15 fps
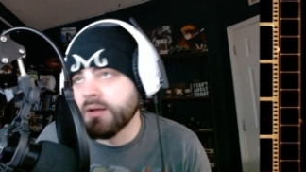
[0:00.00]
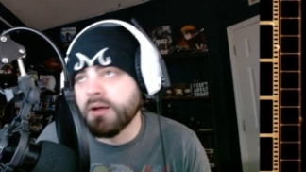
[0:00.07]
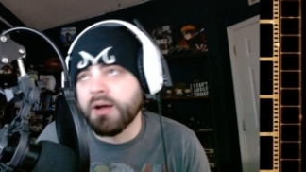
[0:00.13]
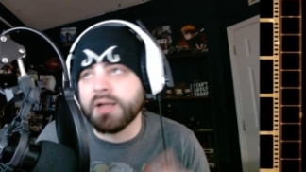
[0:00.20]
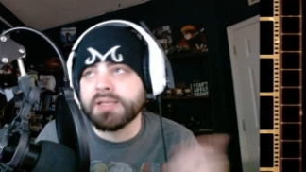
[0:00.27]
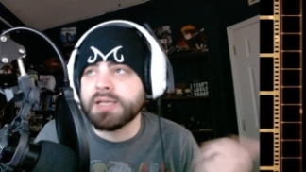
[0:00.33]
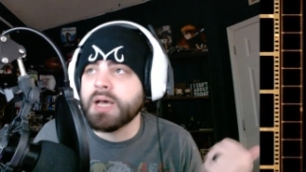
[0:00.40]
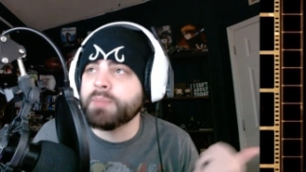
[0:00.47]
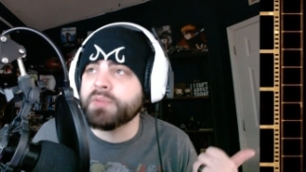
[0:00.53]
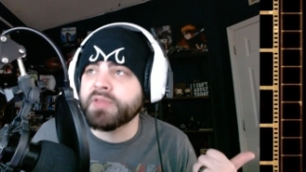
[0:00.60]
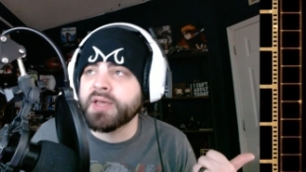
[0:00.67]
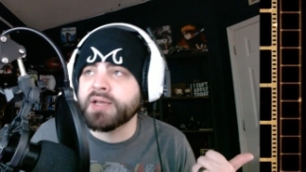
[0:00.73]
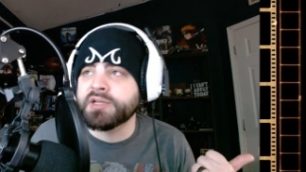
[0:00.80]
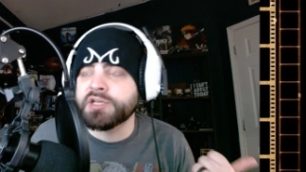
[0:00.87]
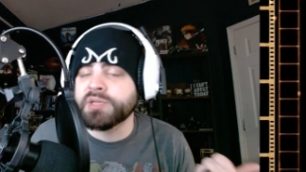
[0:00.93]
On top of
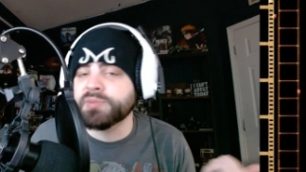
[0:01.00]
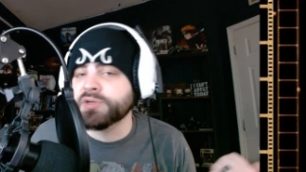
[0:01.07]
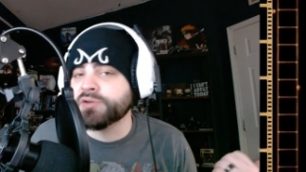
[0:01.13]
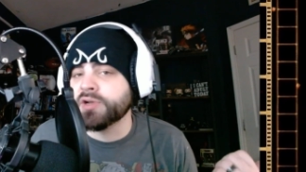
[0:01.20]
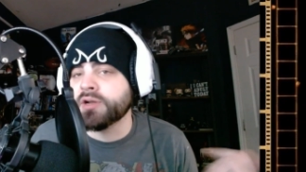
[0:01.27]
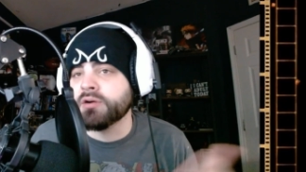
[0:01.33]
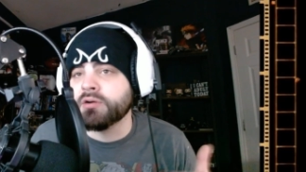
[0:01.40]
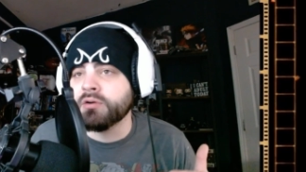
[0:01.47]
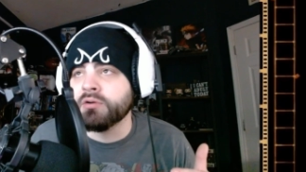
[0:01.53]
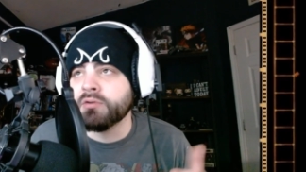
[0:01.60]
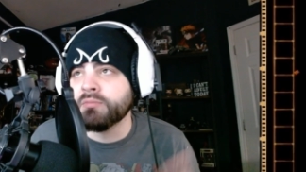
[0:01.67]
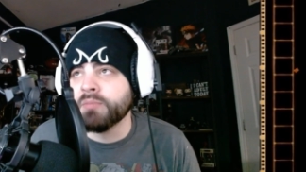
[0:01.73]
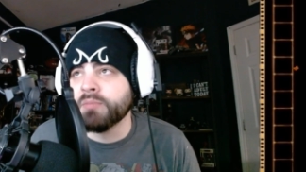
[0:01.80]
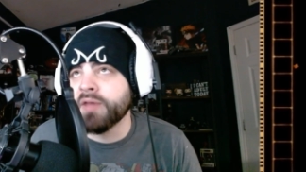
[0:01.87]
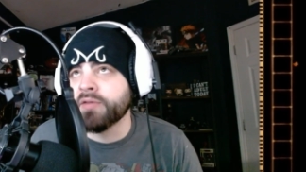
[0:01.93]
that, she betrayed her
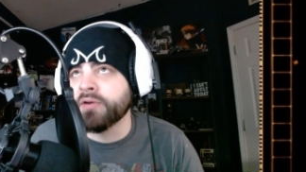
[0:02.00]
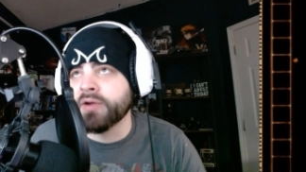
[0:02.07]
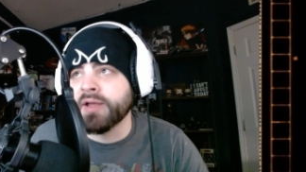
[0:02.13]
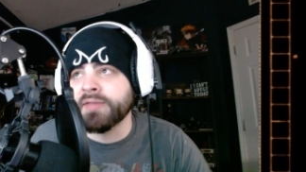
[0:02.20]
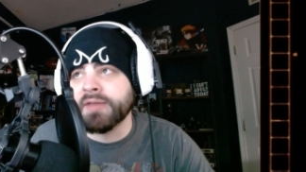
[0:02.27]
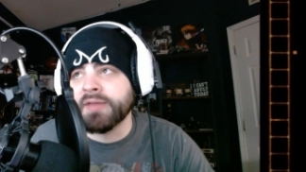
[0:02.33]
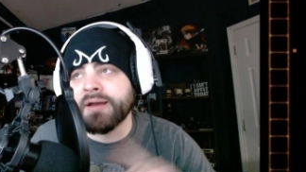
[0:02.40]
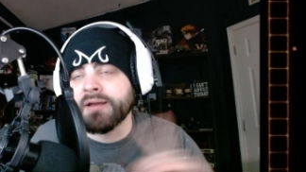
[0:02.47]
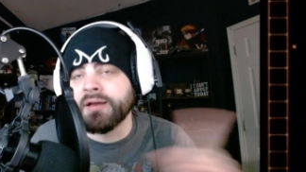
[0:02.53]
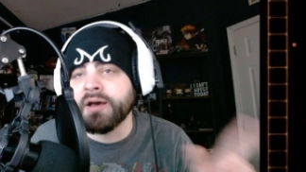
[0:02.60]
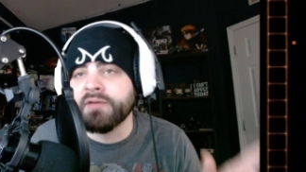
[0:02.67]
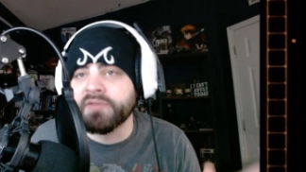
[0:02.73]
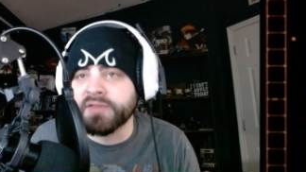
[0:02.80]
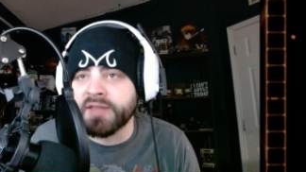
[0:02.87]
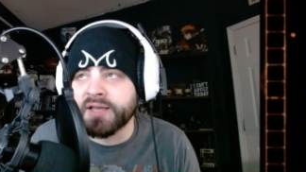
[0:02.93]
own mother and that
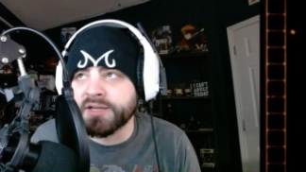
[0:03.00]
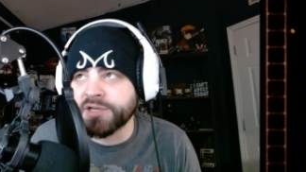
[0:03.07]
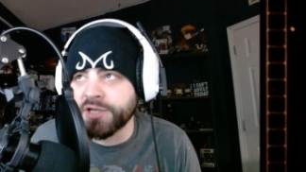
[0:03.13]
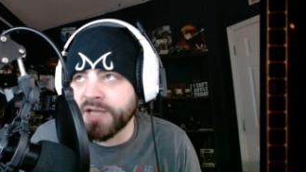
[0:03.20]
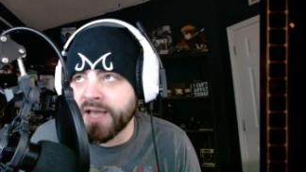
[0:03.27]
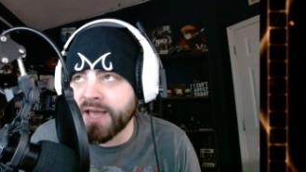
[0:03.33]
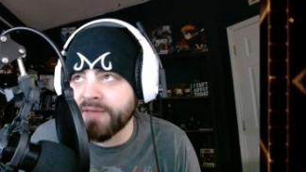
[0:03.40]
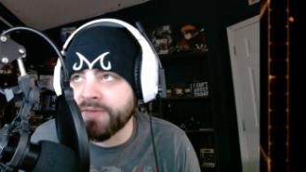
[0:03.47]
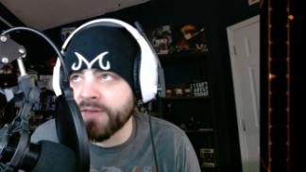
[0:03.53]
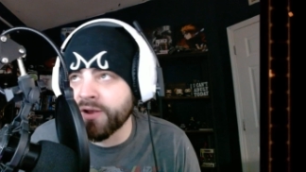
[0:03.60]
coven that she had